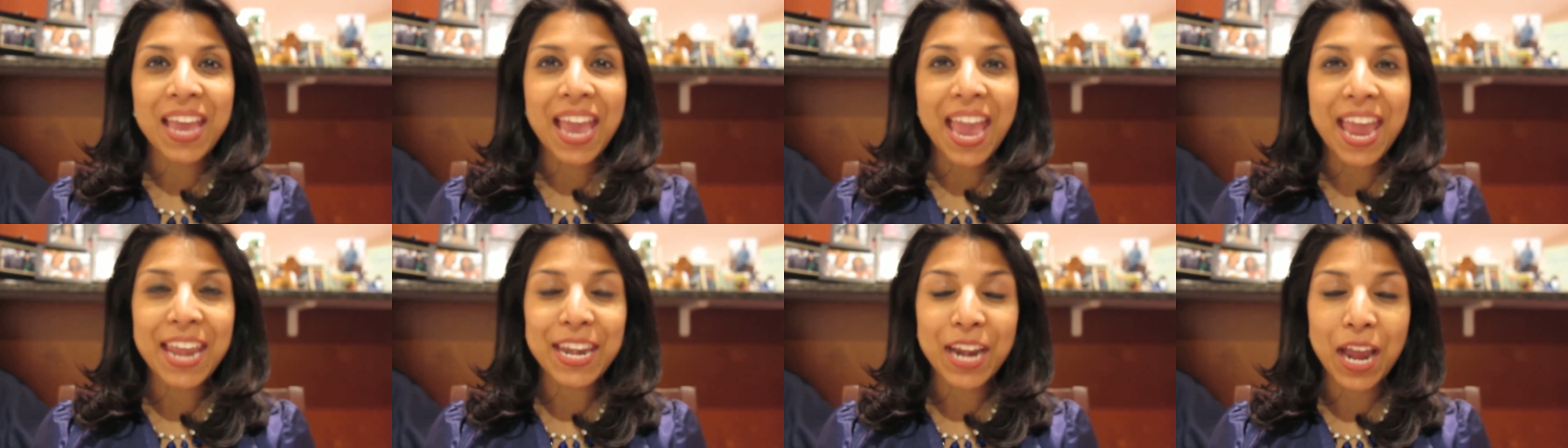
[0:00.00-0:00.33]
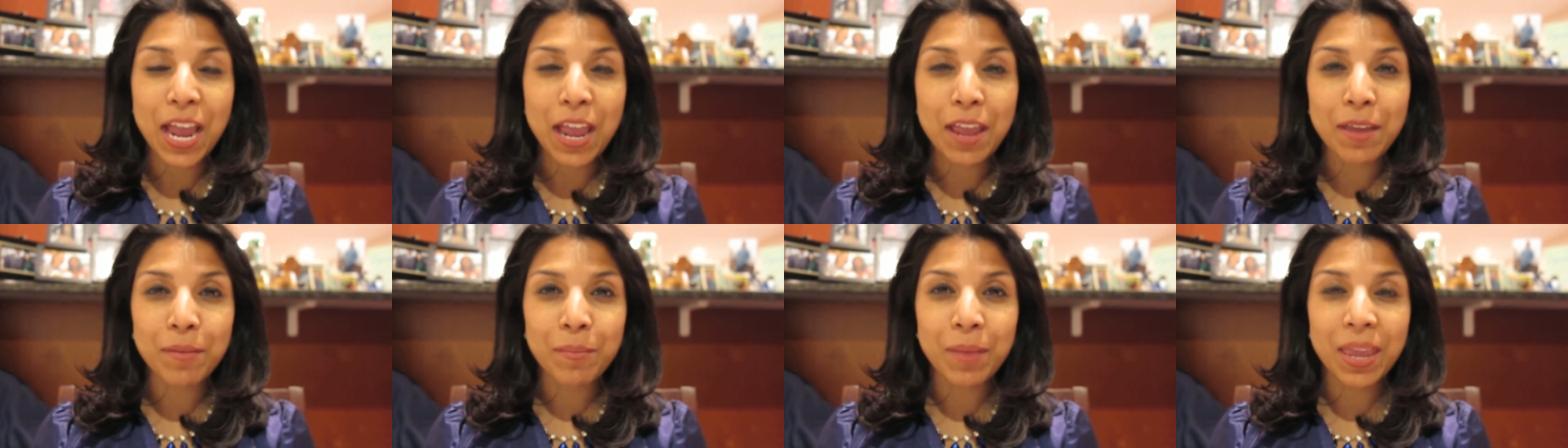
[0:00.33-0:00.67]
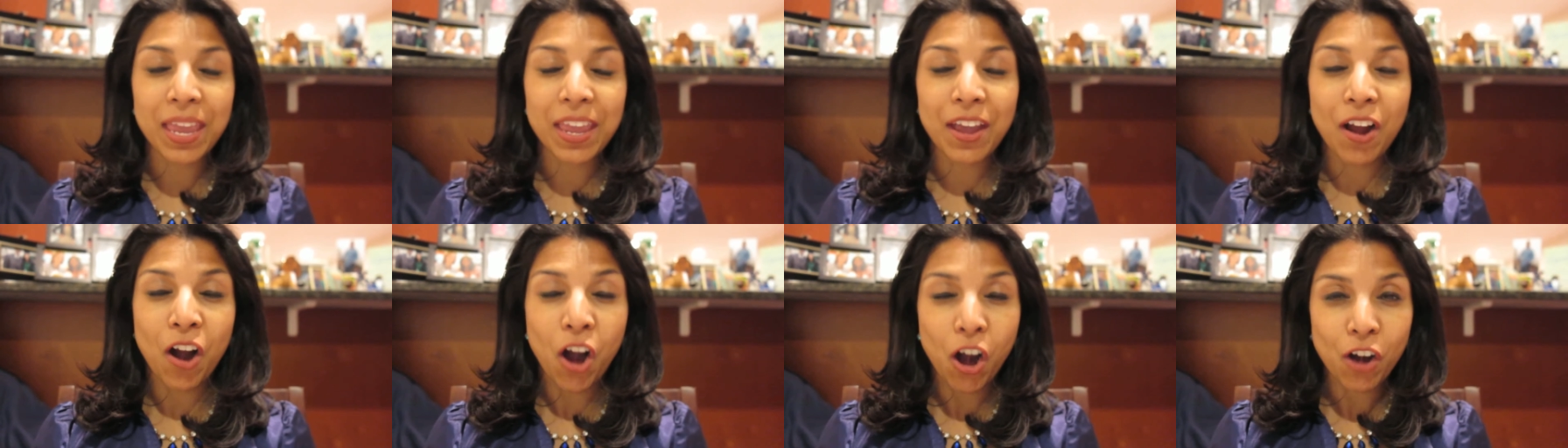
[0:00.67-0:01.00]
and I am
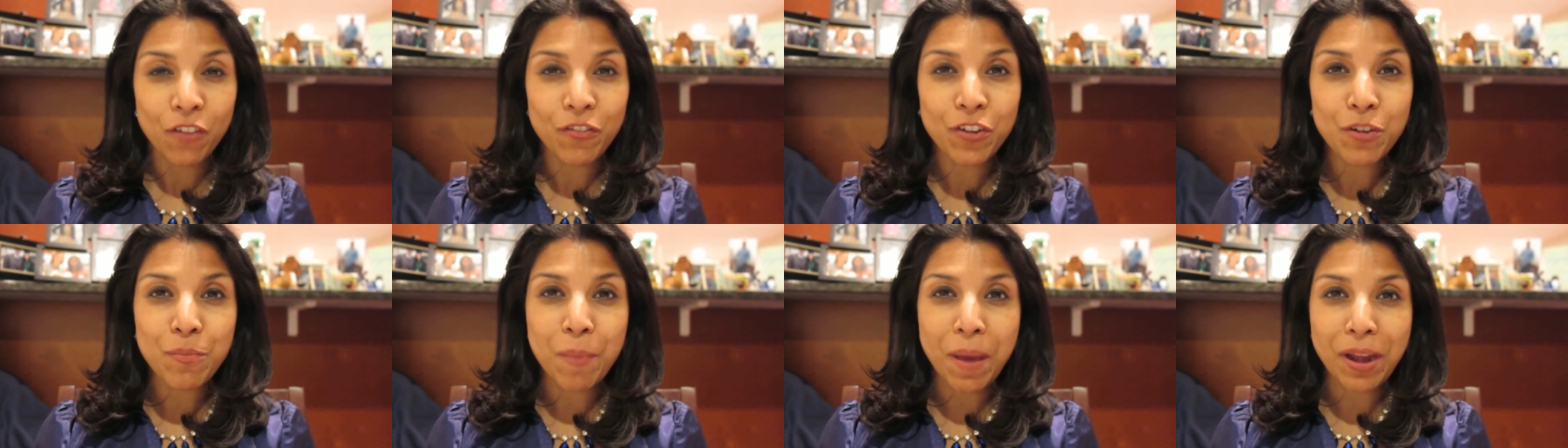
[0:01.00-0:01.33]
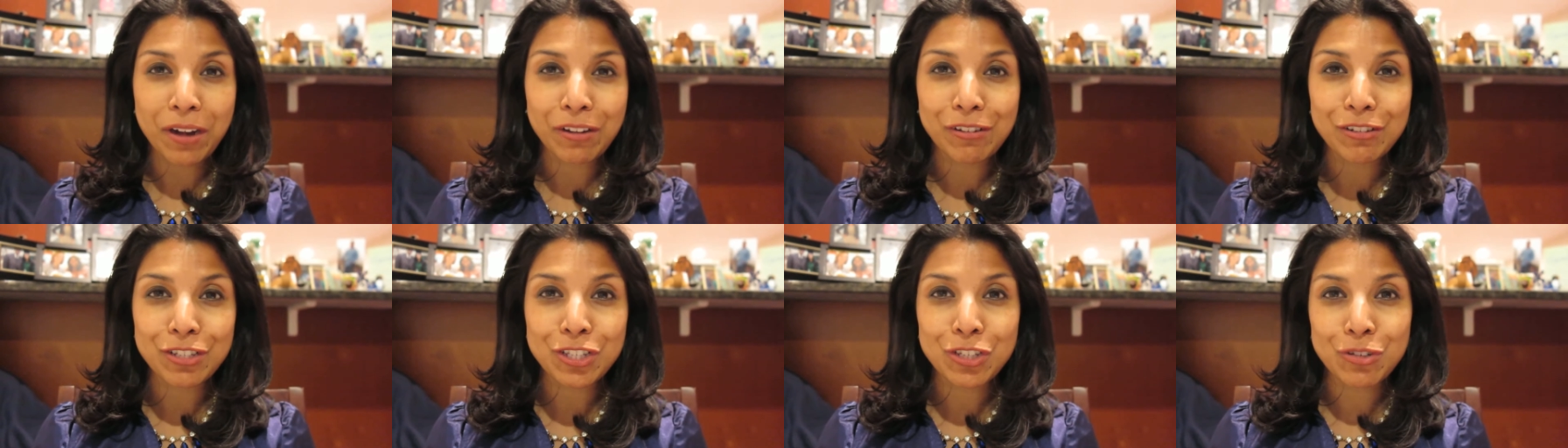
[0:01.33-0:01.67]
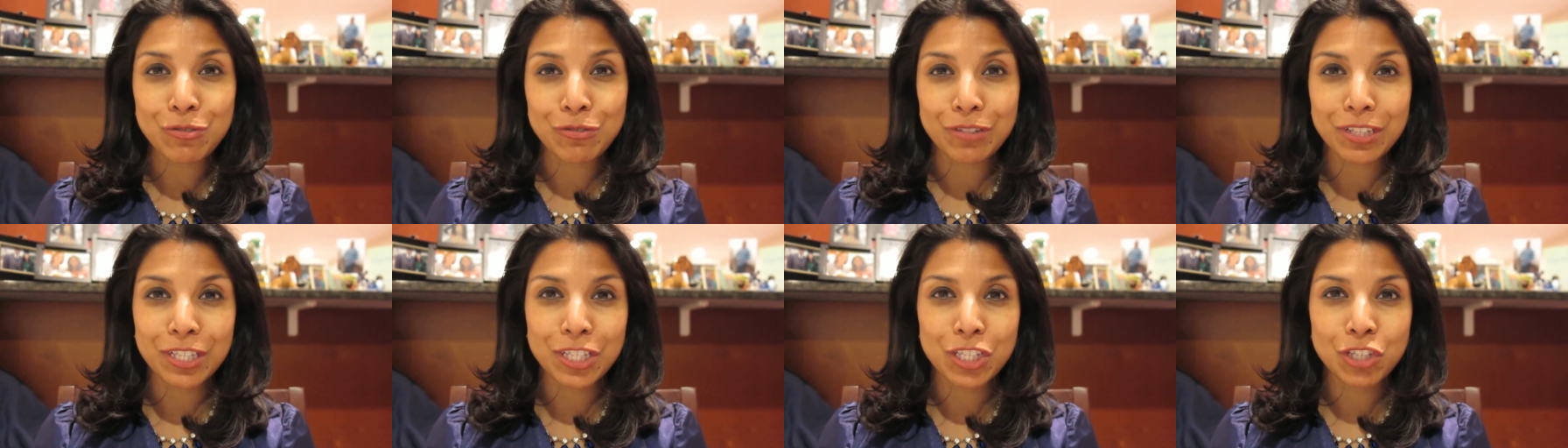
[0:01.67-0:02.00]
a Harvard Medical
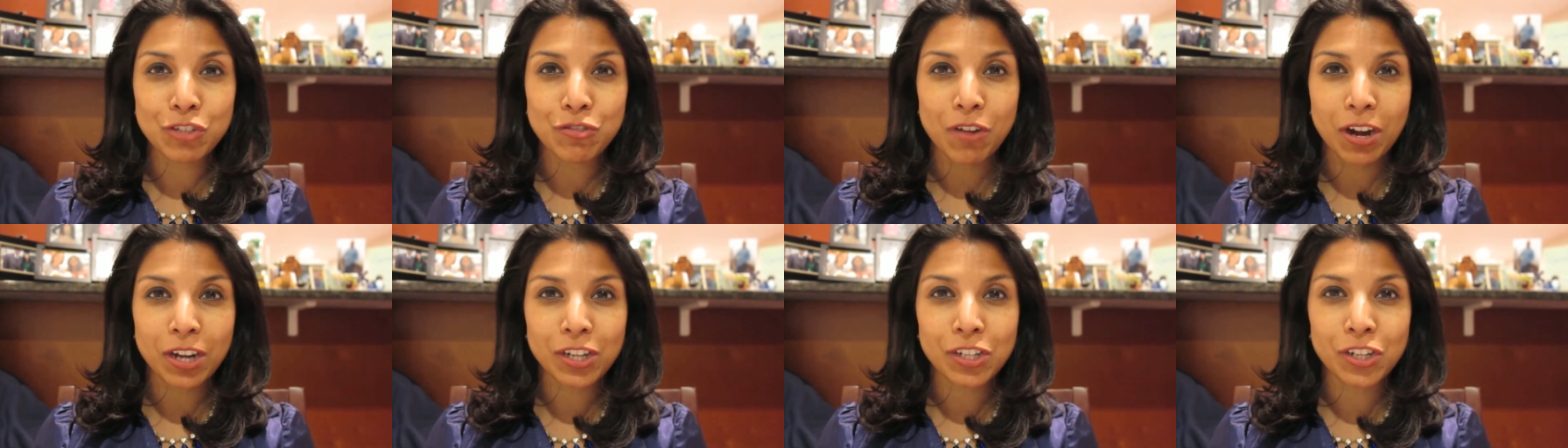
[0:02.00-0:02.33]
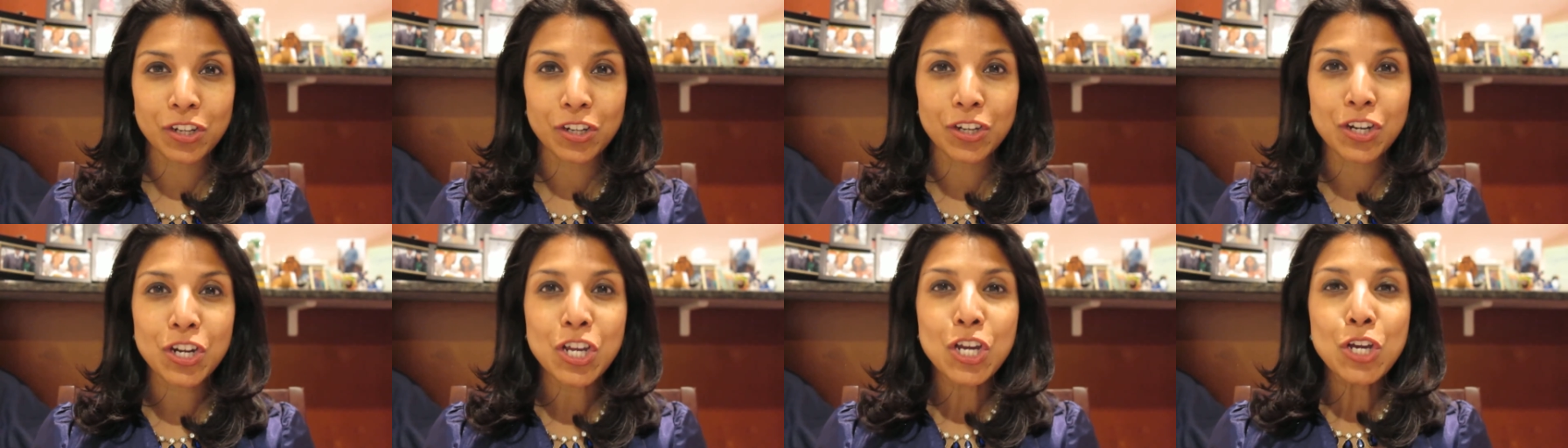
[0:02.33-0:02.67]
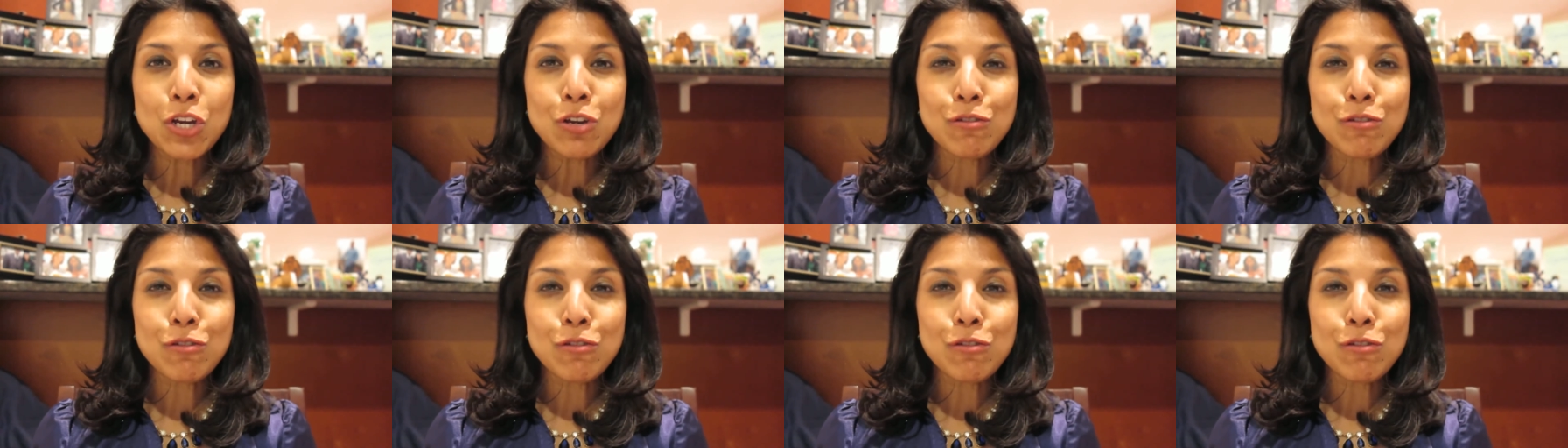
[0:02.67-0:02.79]
School instructor